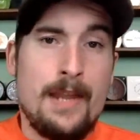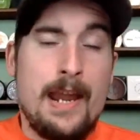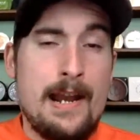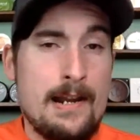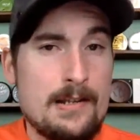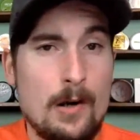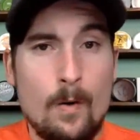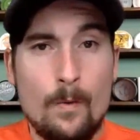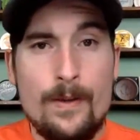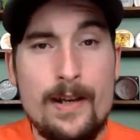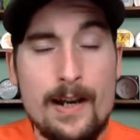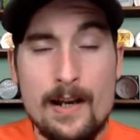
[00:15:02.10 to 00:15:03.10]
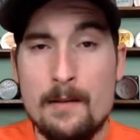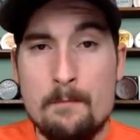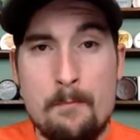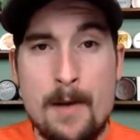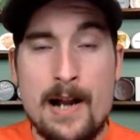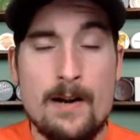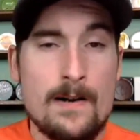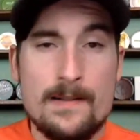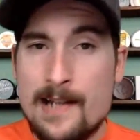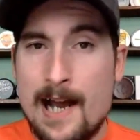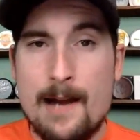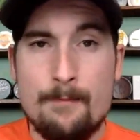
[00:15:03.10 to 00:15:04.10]
and it's only getting better as
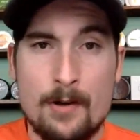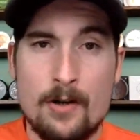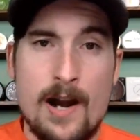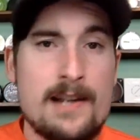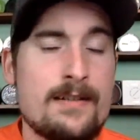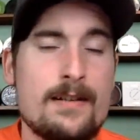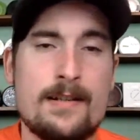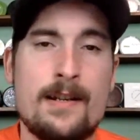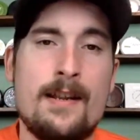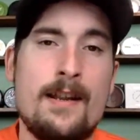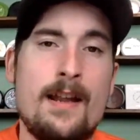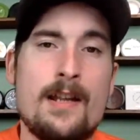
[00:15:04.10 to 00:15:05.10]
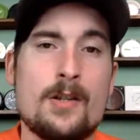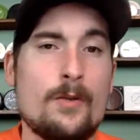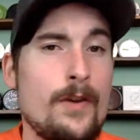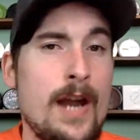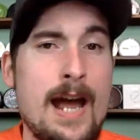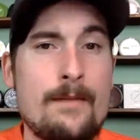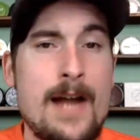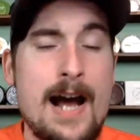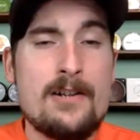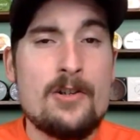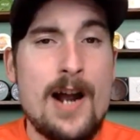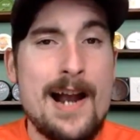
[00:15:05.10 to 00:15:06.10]
time progresses. So if you have
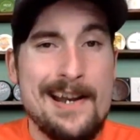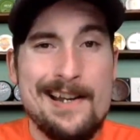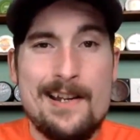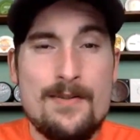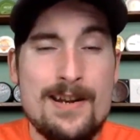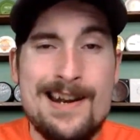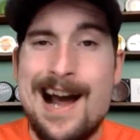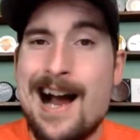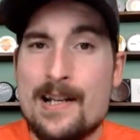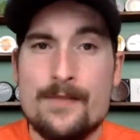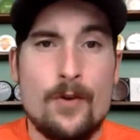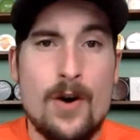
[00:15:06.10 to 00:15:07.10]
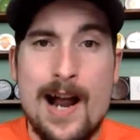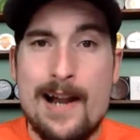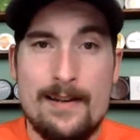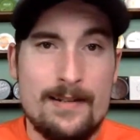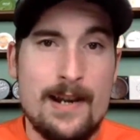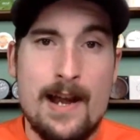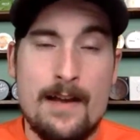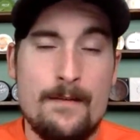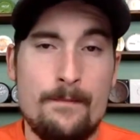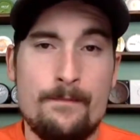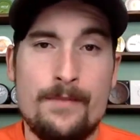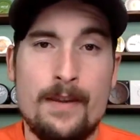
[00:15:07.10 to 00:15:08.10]
not tried any of the Knox varieties yet,
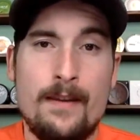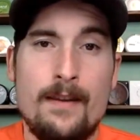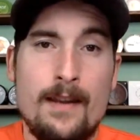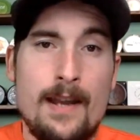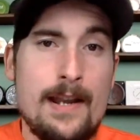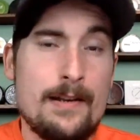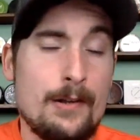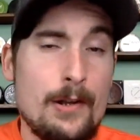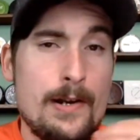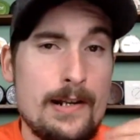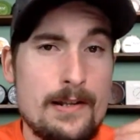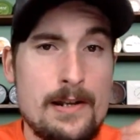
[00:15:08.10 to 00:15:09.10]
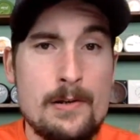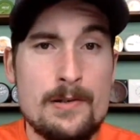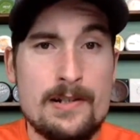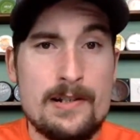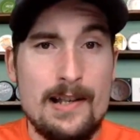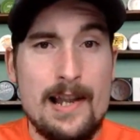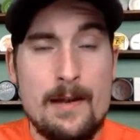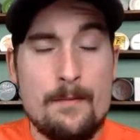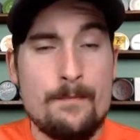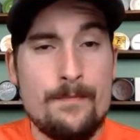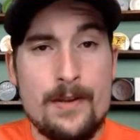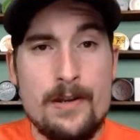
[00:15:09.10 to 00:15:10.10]
including the new
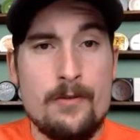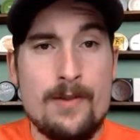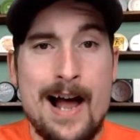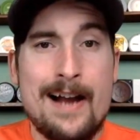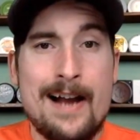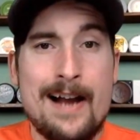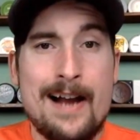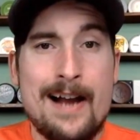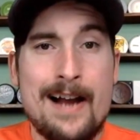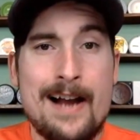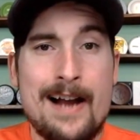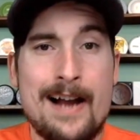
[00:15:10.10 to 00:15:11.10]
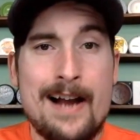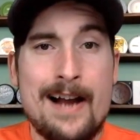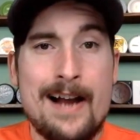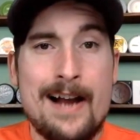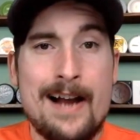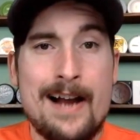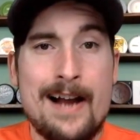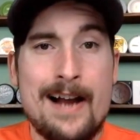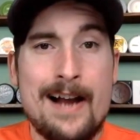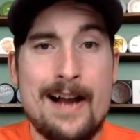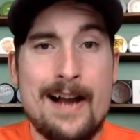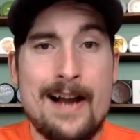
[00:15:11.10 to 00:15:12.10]
Slim, the new Knox X Slim
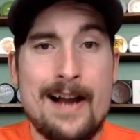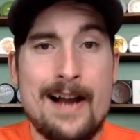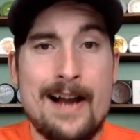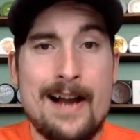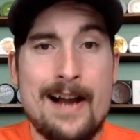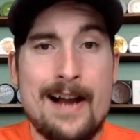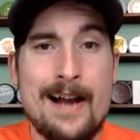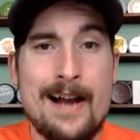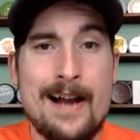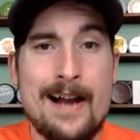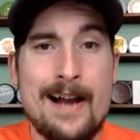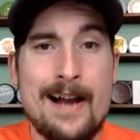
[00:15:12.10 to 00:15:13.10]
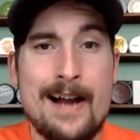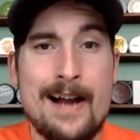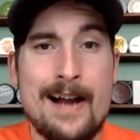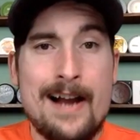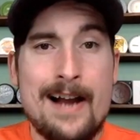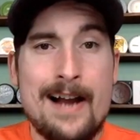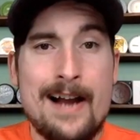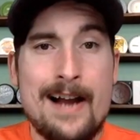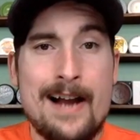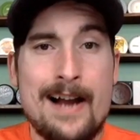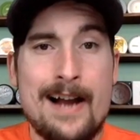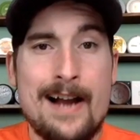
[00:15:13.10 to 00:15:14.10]
variety, which I'll be having a review coming
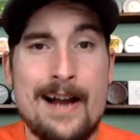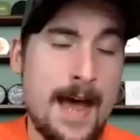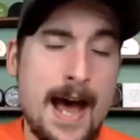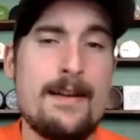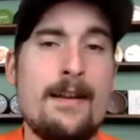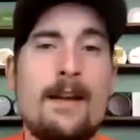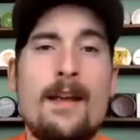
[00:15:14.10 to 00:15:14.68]
up soon on that,